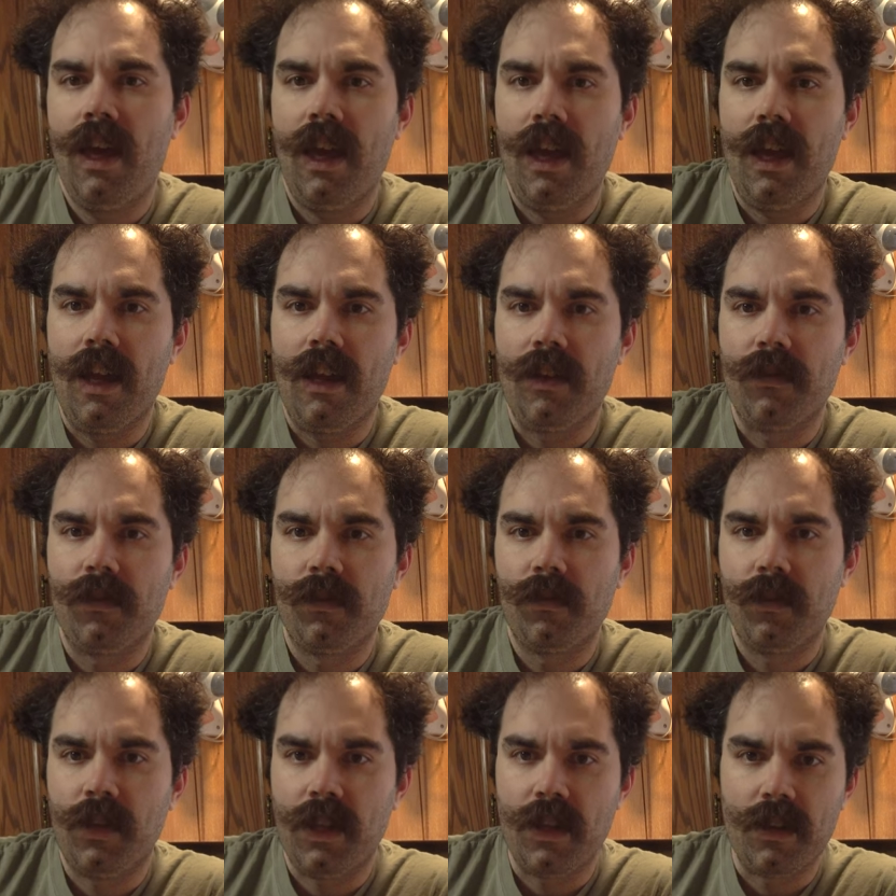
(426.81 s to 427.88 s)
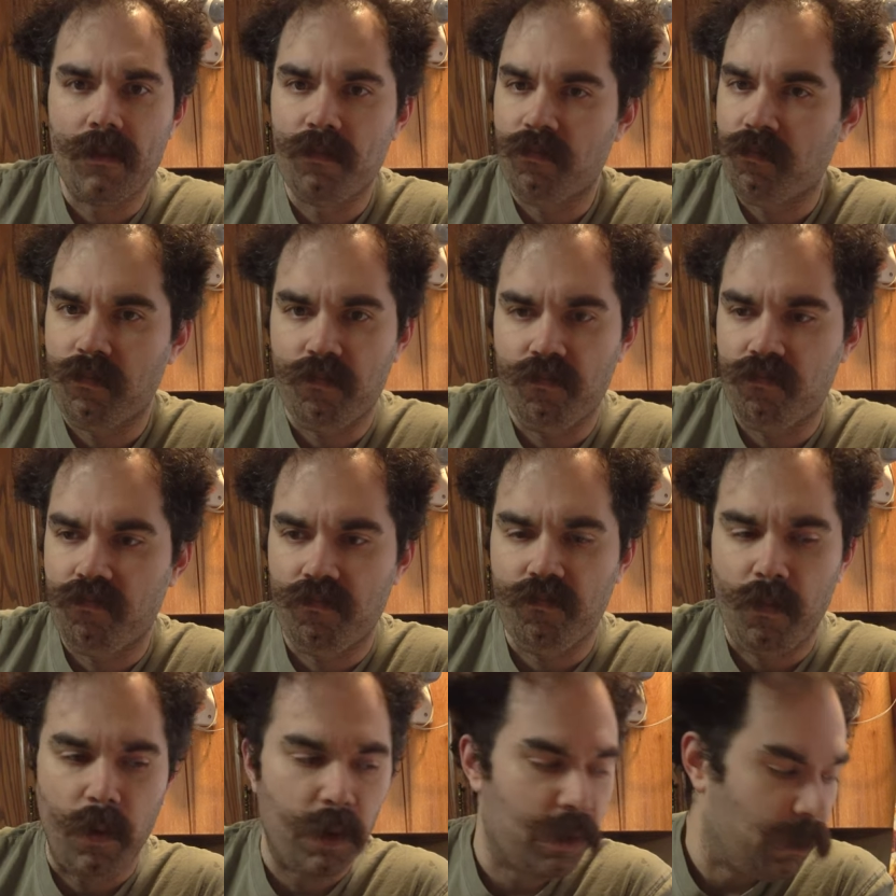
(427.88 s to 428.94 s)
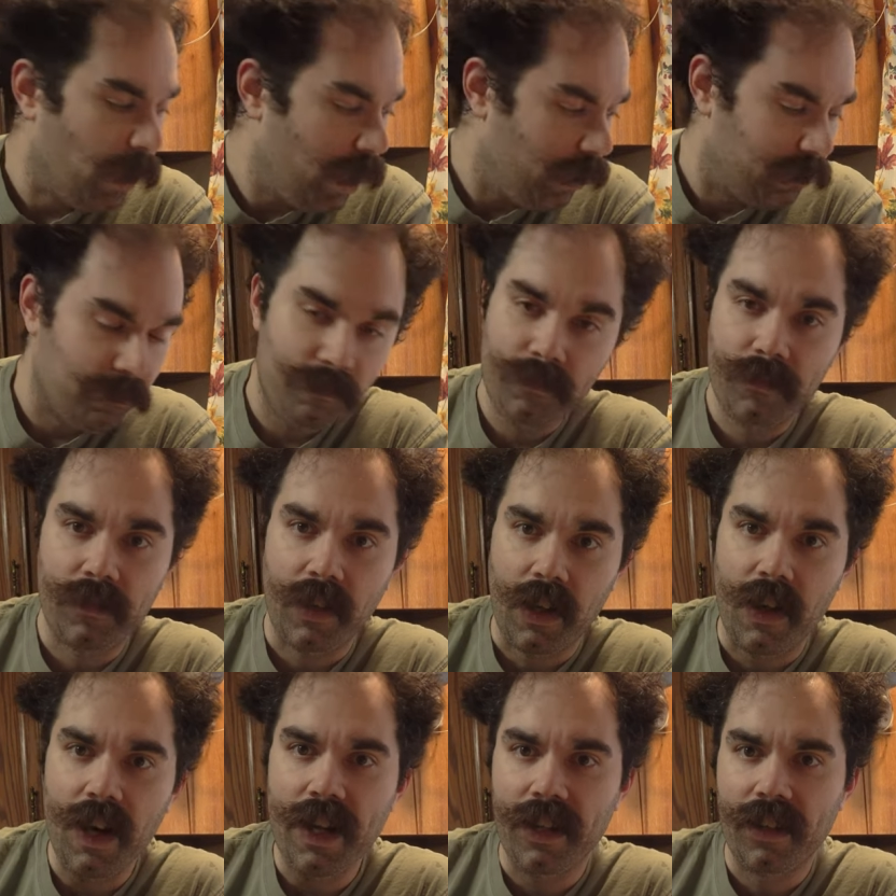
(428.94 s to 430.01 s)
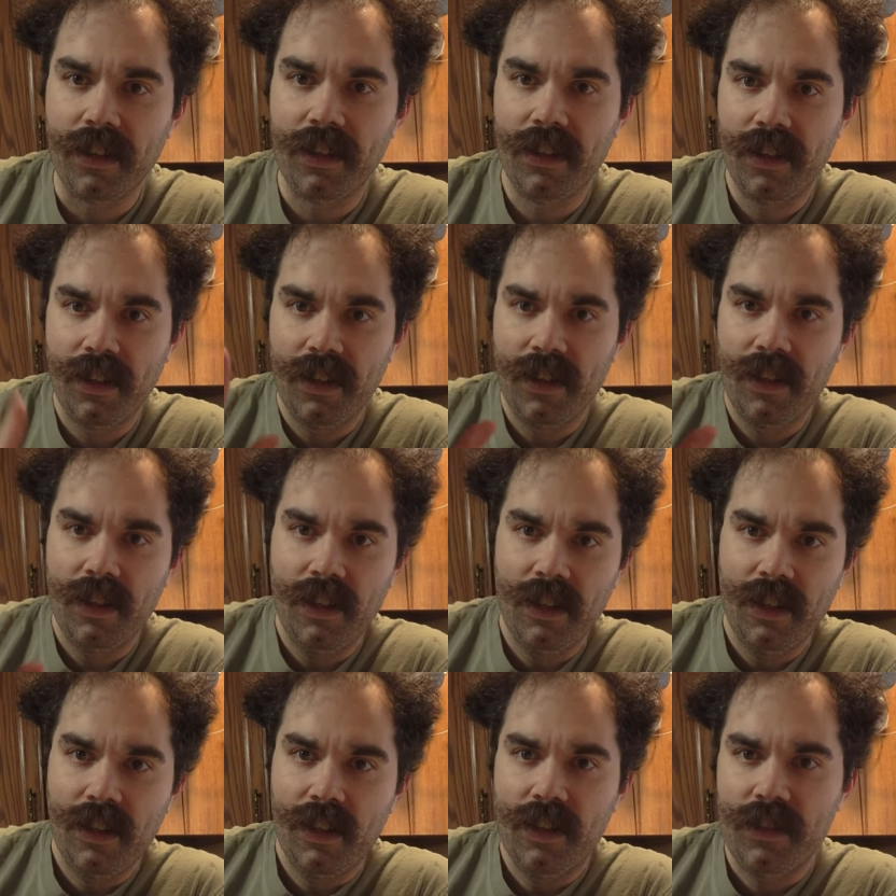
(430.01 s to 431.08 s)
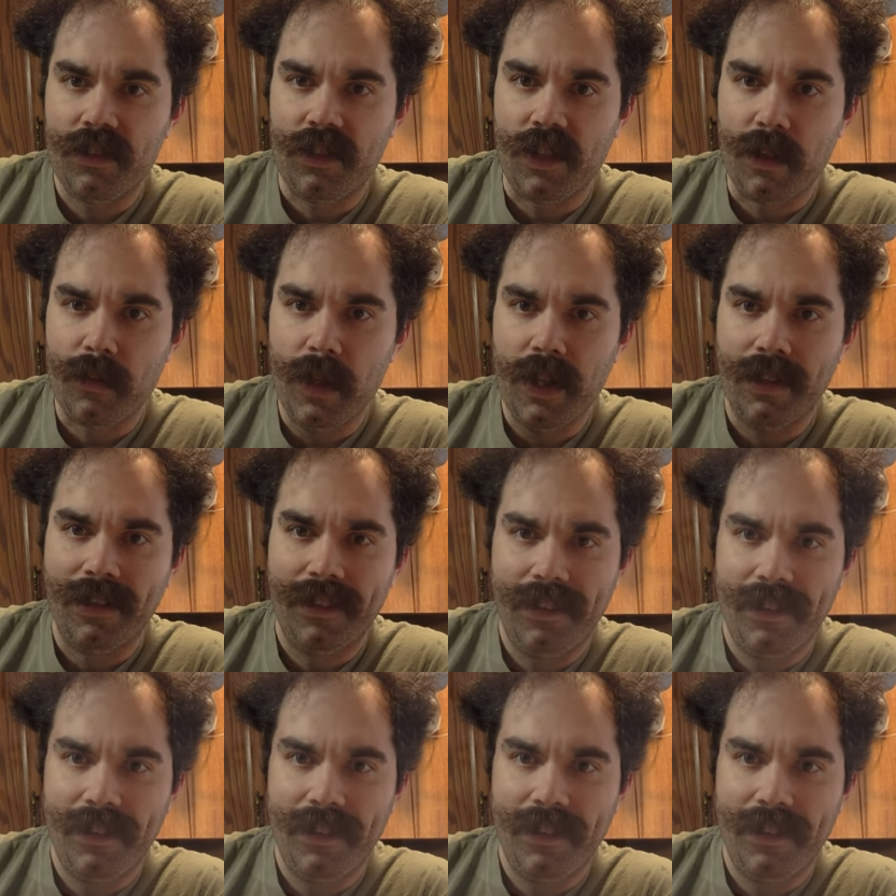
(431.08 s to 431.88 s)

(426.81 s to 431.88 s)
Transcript: And it worked well. All right. See you in a bit.